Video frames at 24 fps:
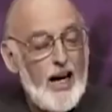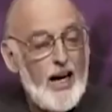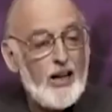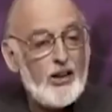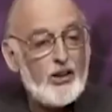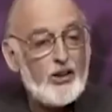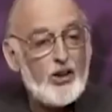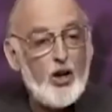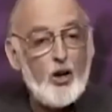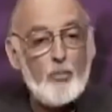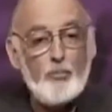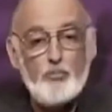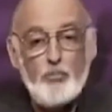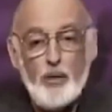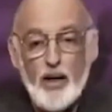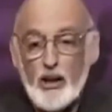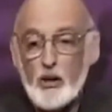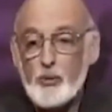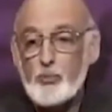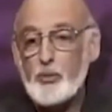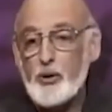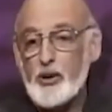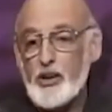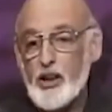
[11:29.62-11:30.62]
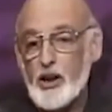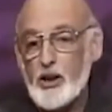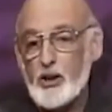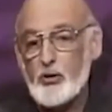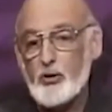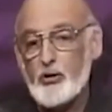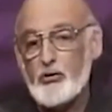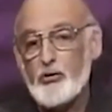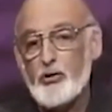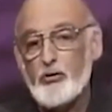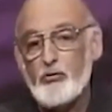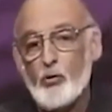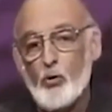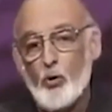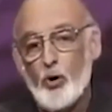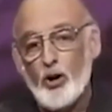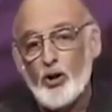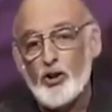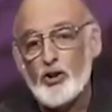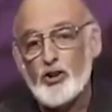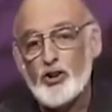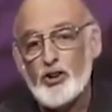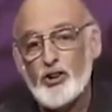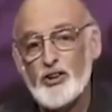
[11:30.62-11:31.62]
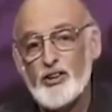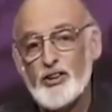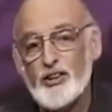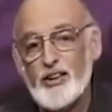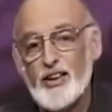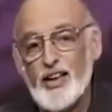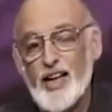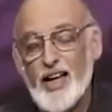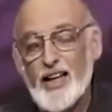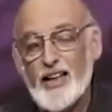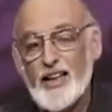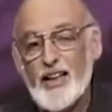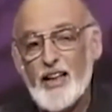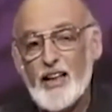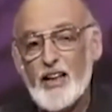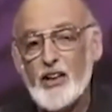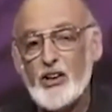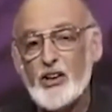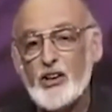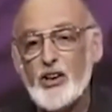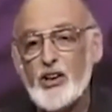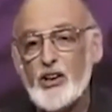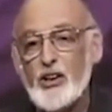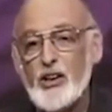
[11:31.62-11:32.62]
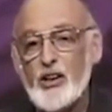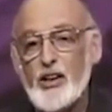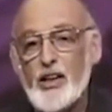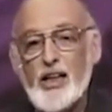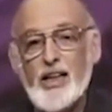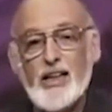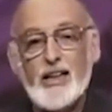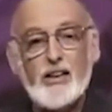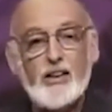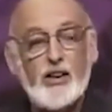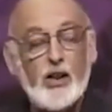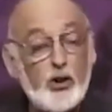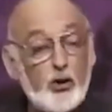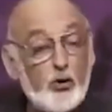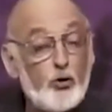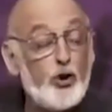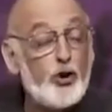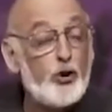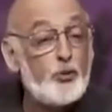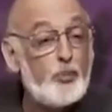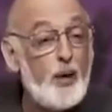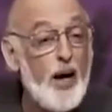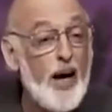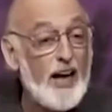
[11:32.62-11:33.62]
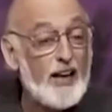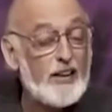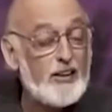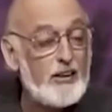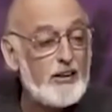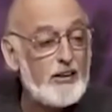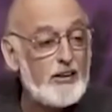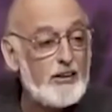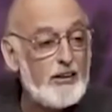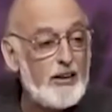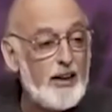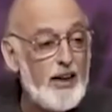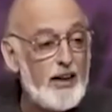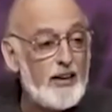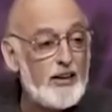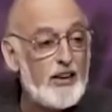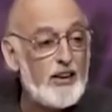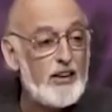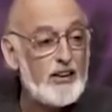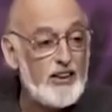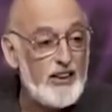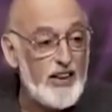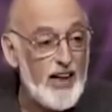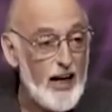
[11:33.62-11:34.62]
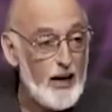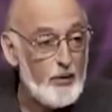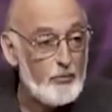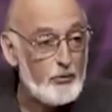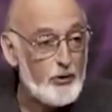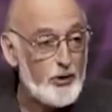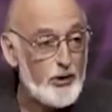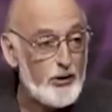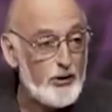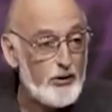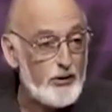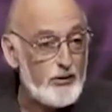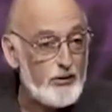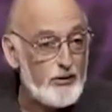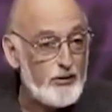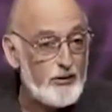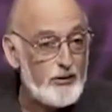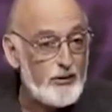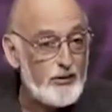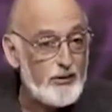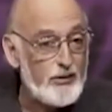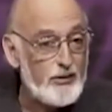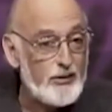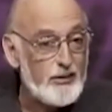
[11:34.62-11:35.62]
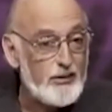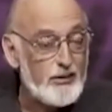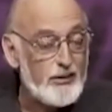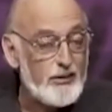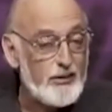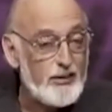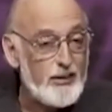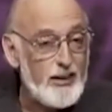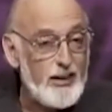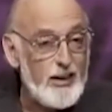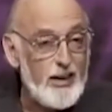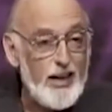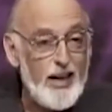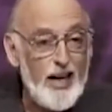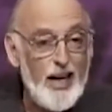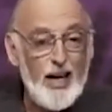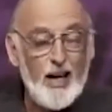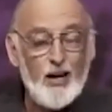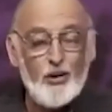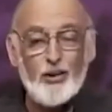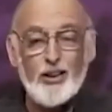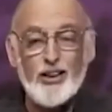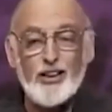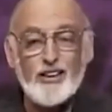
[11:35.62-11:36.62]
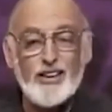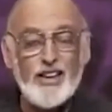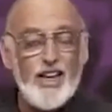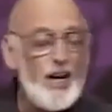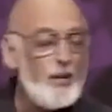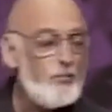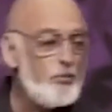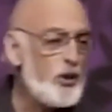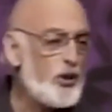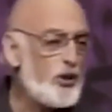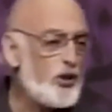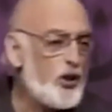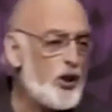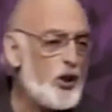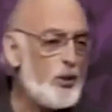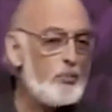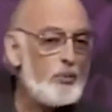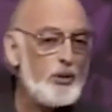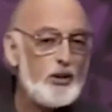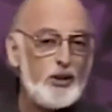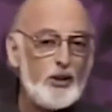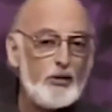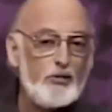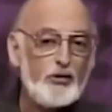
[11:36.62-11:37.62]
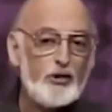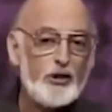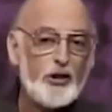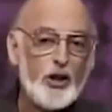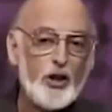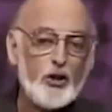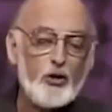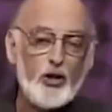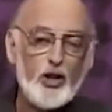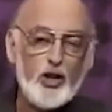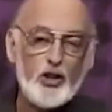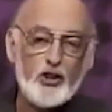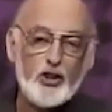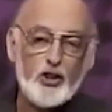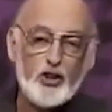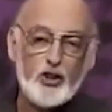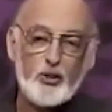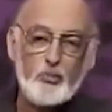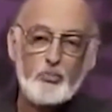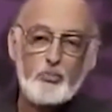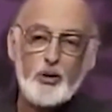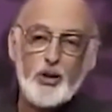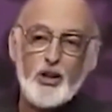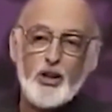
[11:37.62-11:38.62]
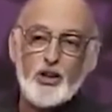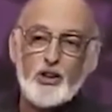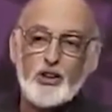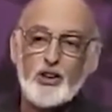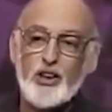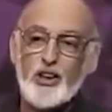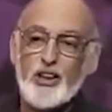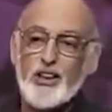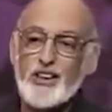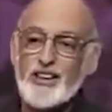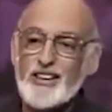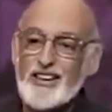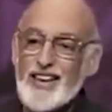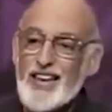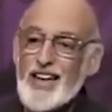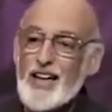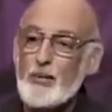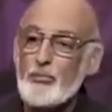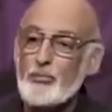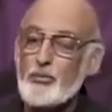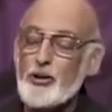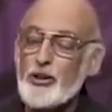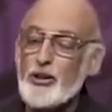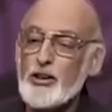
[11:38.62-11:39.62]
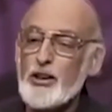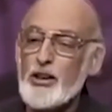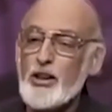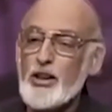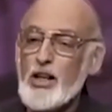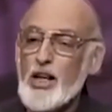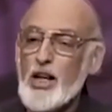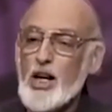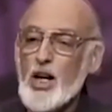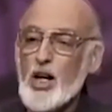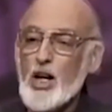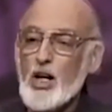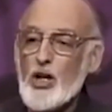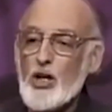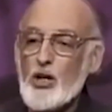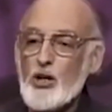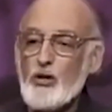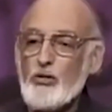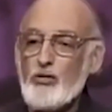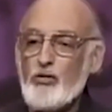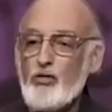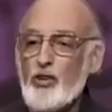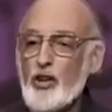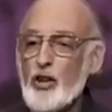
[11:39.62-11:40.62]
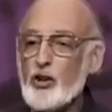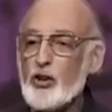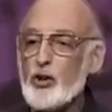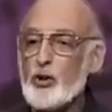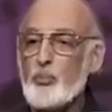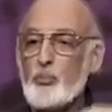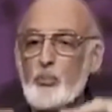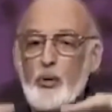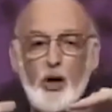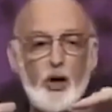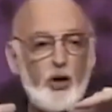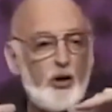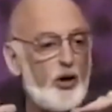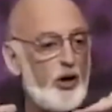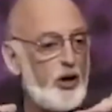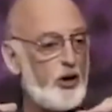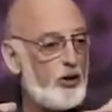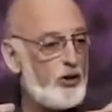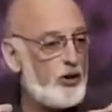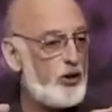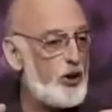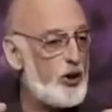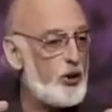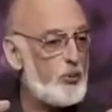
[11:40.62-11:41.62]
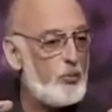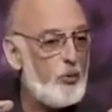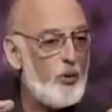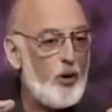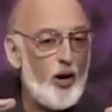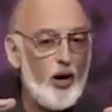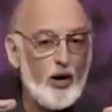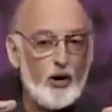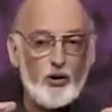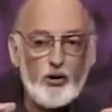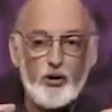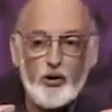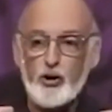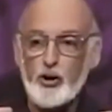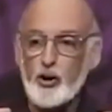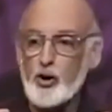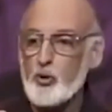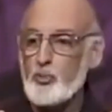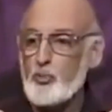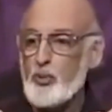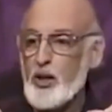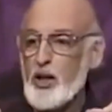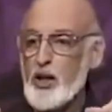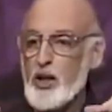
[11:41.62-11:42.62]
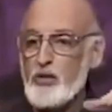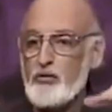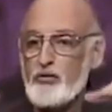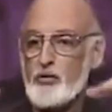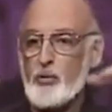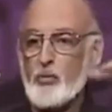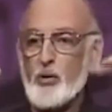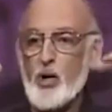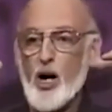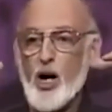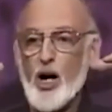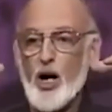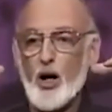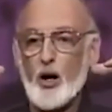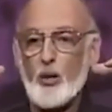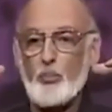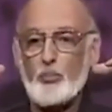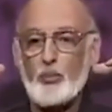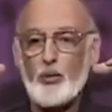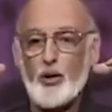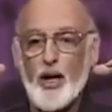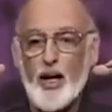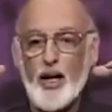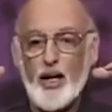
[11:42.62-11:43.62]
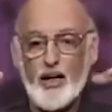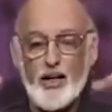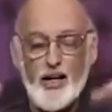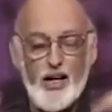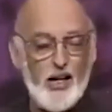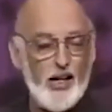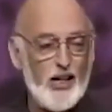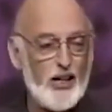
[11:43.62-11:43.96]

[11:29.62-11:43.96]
is our best predictor of divorce, and it is disrespect and contempt. Now, contempt is a little bit different than criticism because in contempt, you feel superior to your partner. You're speaking from a higher plane,